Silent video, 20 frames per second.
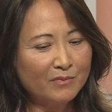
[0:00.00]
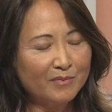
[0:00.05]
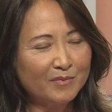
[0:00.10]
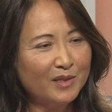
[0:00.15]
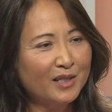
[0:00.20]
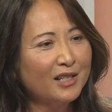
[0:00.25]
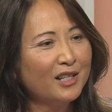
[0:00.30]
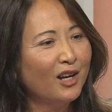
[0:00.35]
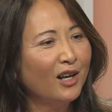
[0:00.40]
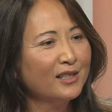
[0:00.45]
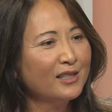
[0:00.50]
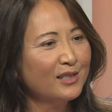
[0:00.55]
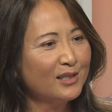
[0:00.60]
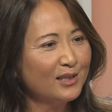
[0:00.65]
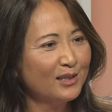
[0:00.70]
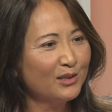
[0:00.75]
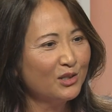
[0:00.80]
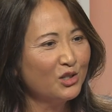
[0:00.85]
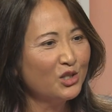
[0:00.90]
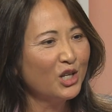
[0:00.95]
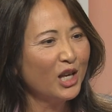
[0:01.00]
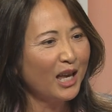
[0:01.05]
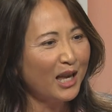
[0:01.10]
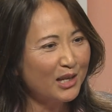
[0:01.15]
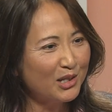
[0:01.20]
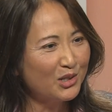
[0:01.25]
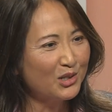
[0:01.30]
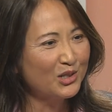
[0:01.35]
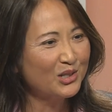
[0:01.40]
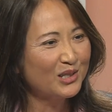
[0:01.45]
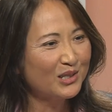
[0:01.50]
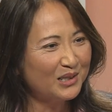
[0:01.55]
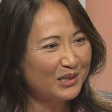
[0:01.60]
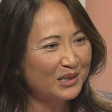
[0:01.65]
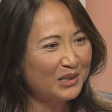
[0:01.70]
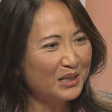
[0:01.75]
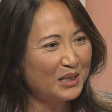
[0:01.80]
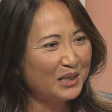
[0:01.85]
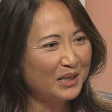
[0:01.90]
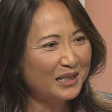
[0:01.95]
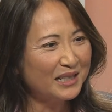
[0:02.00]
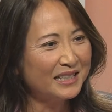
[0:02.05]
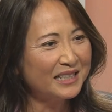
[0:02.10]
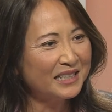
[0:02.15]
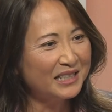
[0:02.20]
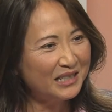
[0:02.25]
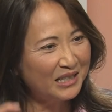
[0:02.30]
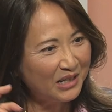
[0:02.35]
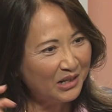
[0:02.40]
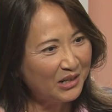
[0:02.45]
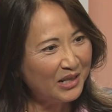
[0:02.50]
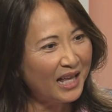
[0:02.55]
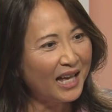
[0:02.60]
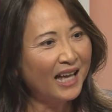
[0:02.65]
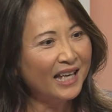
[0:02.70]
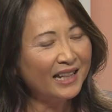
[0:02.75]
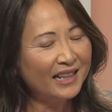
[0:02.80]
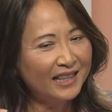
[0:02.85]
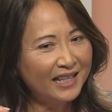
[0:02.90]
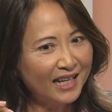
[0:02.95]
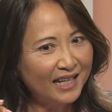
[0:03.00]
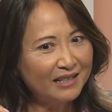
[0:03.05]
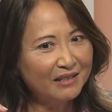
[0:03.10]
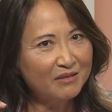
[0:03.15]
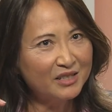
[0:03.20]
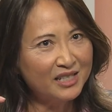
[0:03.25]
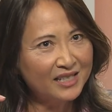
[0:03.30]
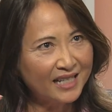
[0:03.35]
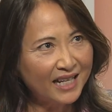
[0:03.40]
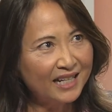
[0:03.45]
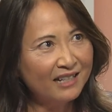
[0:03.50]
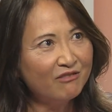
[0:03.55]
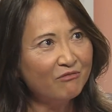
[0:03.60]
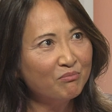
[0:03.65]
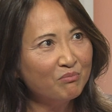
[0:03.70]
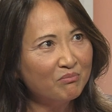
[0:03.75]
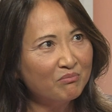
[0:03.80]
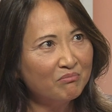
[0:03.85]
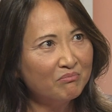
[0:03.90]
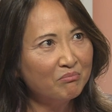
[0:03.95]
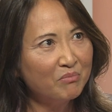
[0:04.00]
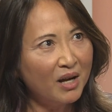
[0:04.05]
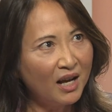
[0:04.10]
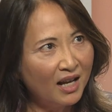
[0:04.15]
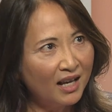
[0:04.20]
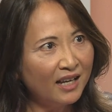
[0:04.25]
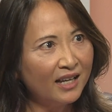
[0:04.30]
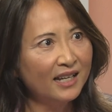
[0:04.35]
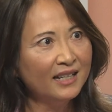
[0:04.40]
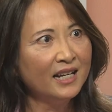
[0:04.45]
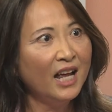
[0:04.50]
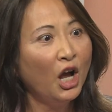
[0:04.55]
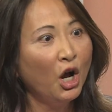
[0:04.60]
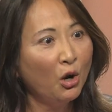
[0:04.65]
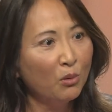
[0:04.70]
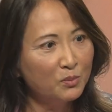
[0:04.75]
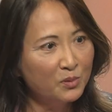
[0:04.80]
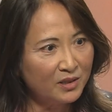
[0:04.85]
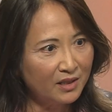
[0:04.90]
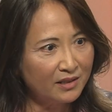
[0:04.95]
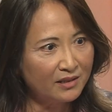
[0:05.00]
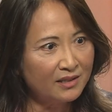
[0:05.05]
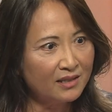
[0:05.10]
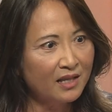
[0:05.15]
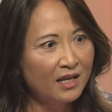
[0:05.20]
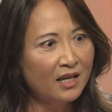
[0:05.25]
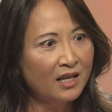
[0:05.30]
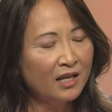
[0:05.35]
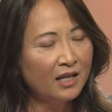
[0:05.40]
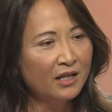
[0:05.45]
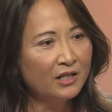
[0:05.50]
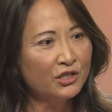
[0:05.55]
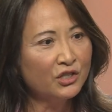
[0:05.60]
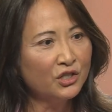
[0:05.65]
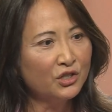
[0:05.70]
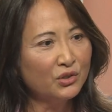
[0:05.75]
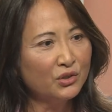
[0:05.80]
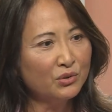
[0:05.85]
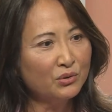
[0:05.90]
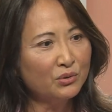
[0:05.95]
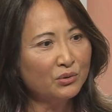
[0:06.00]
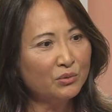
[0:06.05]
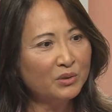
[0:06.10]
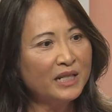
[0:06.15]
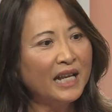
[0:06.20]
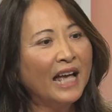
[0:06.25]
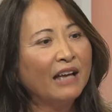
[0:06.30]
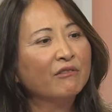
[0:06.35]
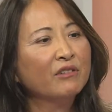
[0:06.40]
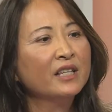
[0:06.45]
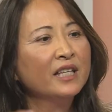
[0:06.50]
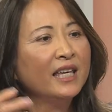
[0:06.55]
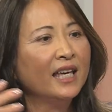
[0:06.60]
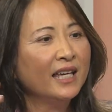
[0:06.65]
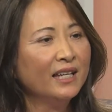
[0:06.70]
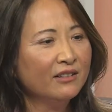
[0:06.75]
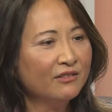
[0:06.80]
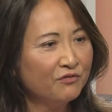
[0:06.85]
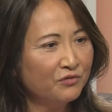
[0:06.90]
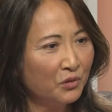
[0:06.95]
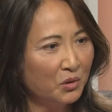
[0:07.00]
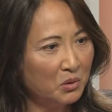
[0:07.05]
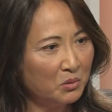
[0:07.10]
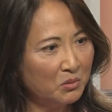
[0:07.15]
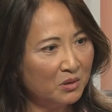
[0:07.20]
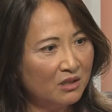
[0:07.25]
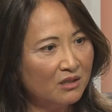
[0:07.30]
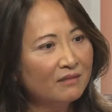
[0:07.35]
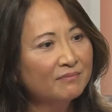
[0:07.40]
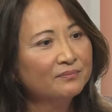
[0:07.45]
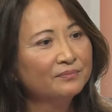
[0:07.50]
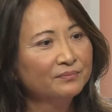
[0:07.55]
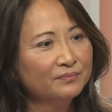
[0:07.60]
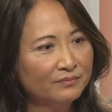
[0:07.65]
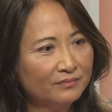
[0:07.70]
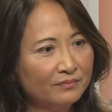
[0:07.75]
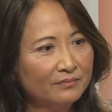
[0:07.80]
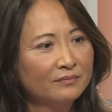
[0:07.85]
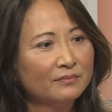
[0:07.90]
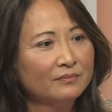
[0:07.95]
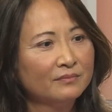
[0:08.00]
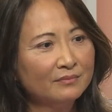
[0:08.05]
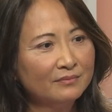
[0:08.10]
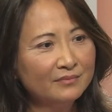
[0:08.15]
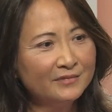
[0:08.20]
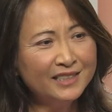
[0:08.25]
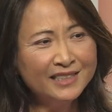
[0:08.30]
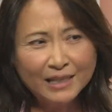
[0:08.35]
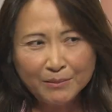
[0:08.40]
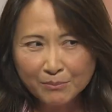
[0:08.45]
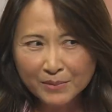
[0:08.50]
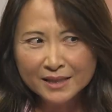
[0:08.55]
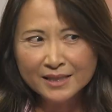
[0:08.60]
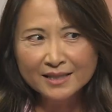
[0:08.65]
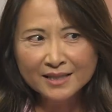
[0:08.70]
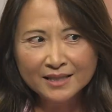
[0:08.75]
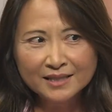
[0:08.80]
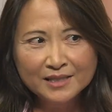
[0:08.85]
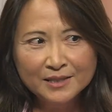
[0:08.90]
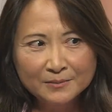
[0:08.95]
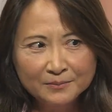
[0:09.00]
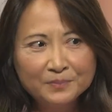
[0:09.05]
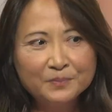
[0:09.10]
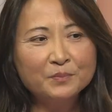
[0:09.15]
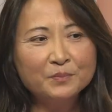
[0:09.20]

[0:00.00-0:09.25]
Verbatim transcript: the constant change, yeah, that, that state of mind helps us to navigate forward. Does that make sense? Yes,